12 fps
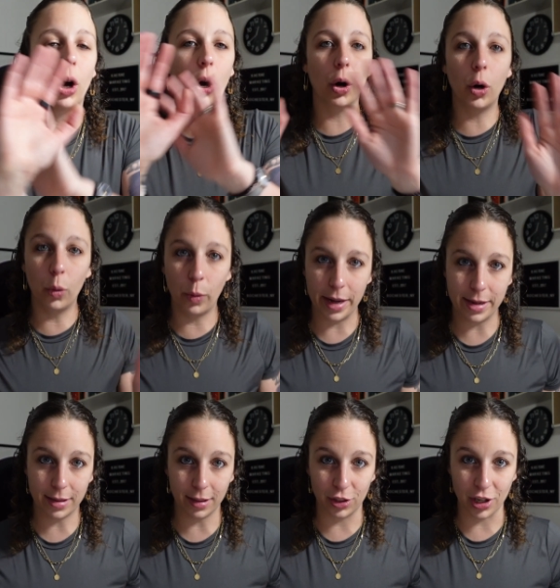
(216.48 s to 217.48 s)
always
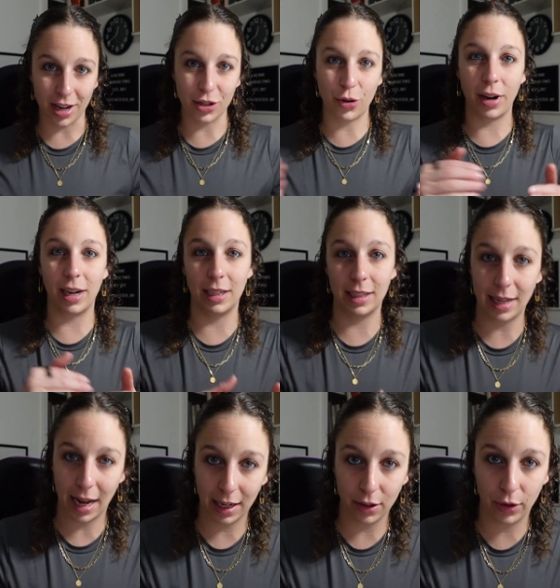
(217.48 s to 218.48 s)
suggest creating a
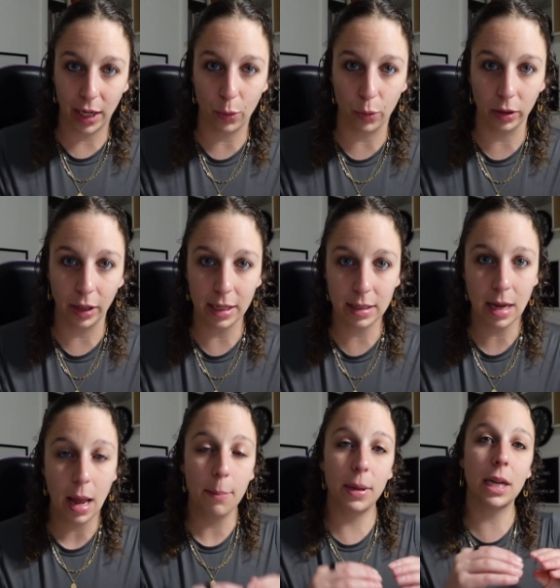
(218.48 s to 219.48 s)
negative keyword list
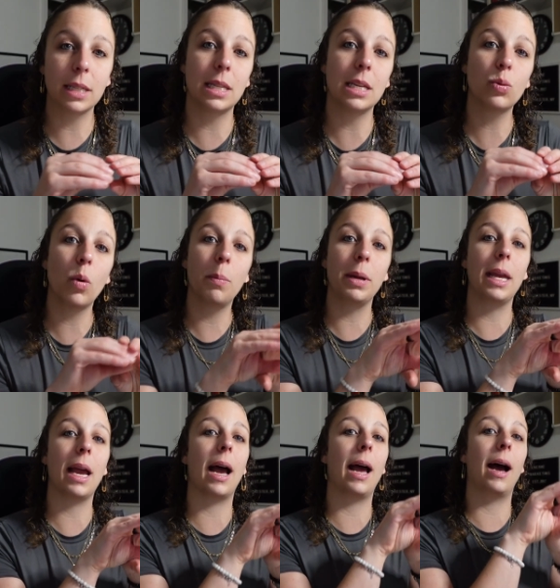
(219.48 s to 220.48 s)
because this will
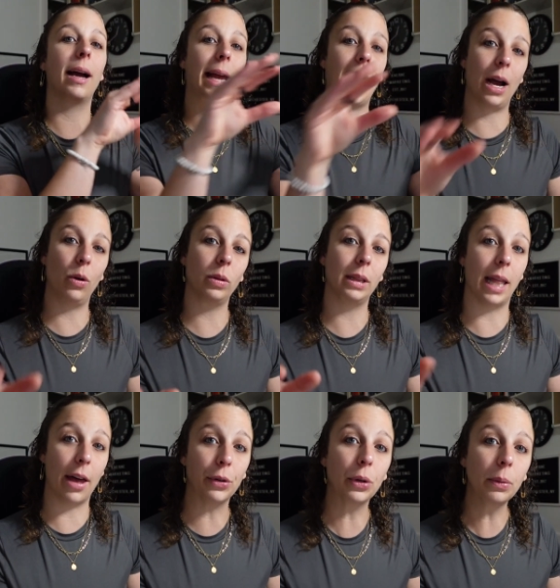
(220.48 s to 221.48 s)
be account
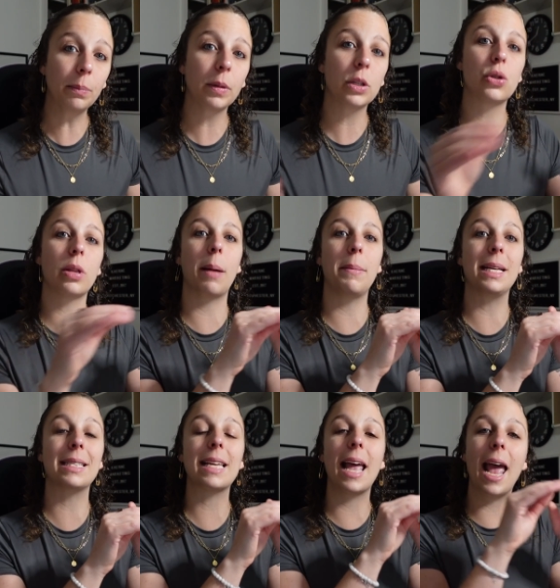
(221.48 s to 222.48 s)
level. So that
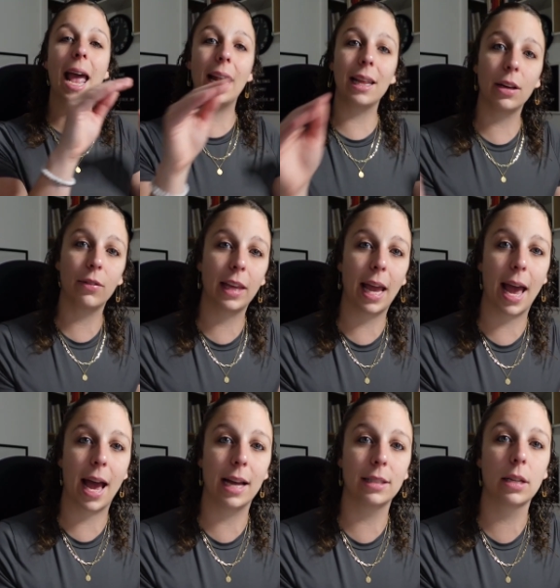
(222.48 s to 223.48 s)
means any of the
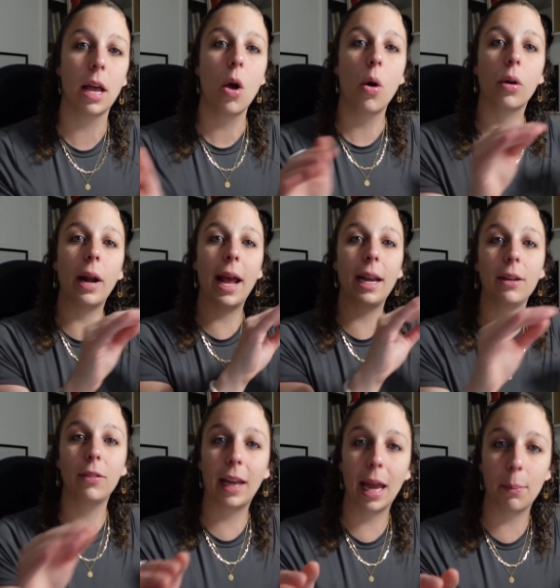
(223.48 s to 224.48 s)
ads or any of
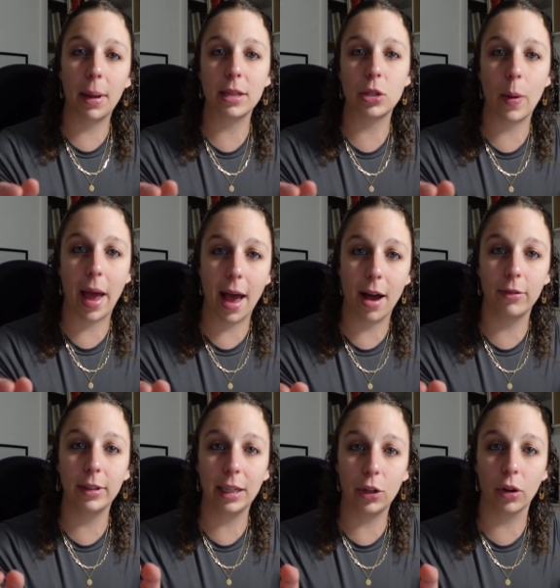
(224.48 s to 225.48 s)
the campaigns you have
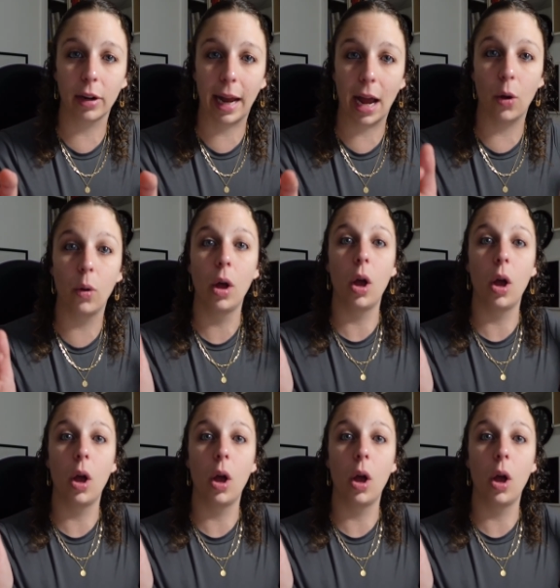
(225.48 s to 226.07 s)
in your account